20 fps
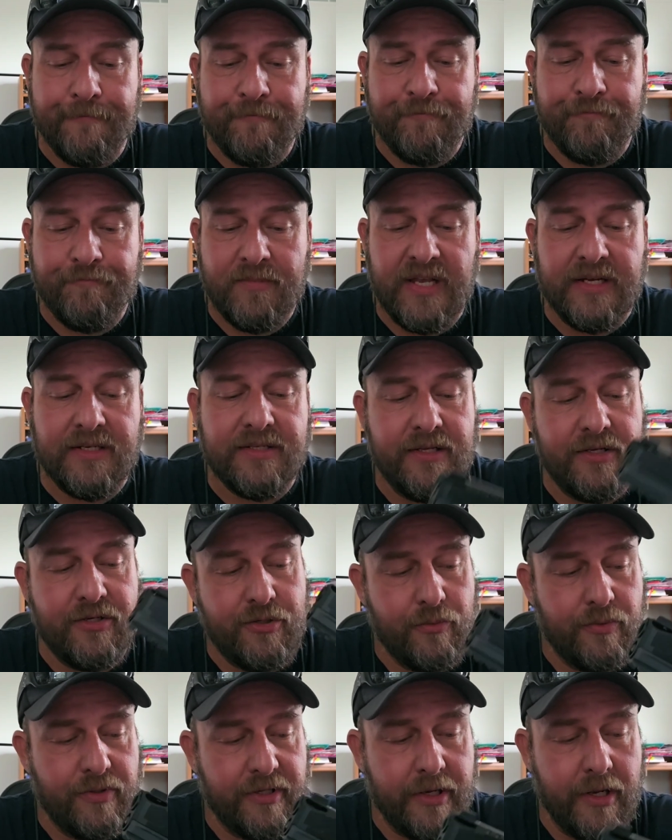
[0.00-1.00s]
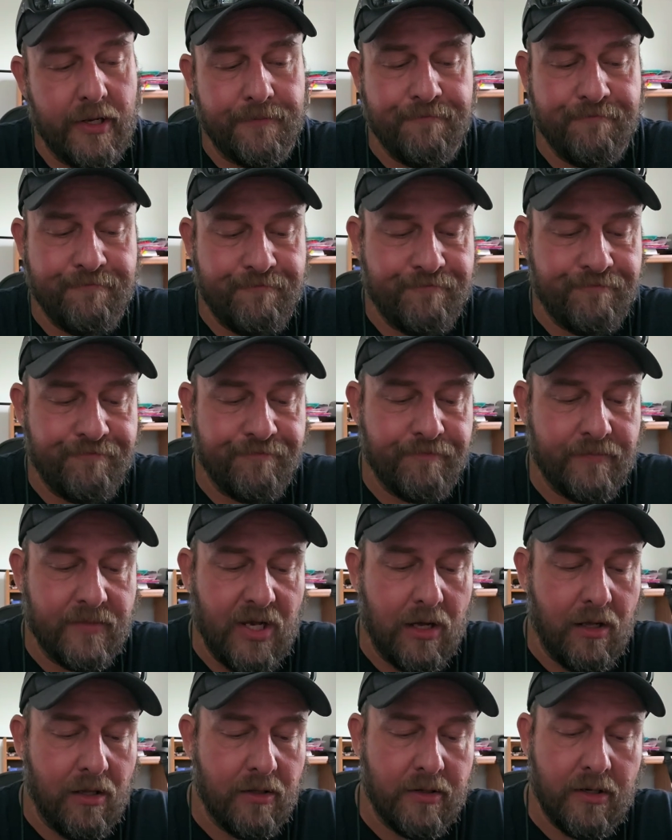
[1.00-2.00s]
Next issue with the gun.
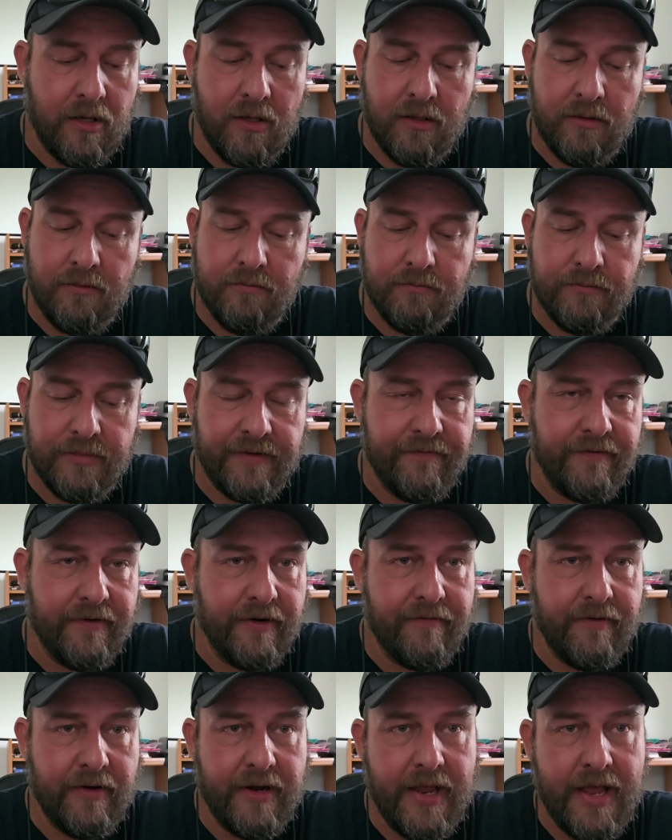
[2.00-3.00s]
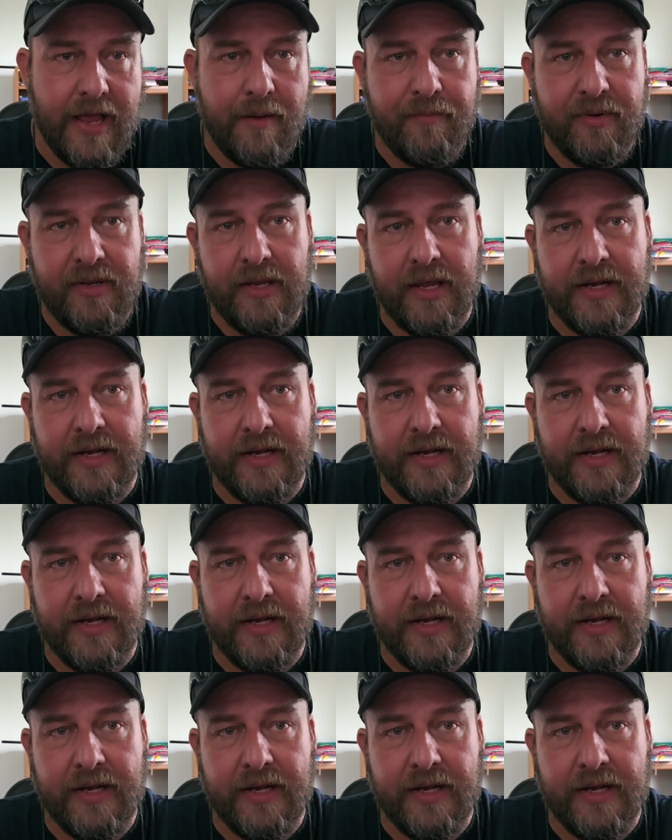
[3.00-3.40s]
All in all, been very, very happy.